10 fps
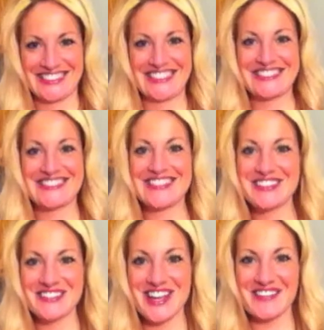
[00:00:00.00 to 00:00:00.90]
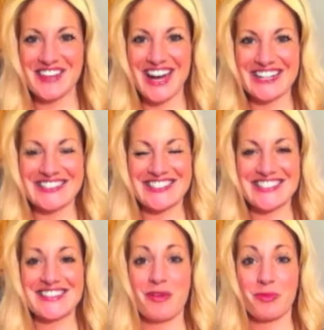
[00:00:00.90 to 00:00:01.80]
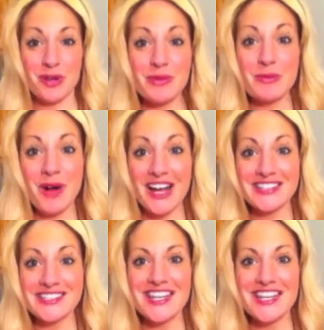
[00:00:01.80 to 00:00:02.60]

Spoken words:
It's dinner time, goddesses, and what do we want?